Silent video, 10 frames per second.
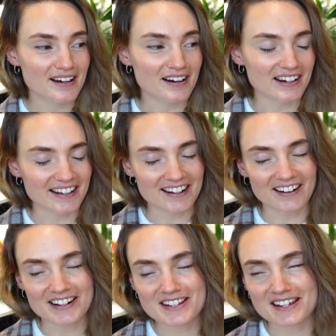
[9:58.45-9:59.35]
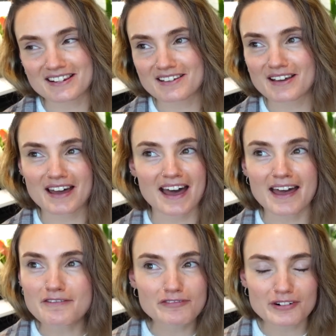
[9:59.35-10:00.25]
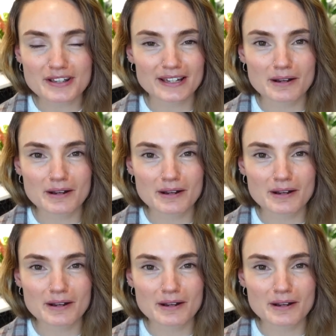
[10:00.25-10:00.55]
I did everything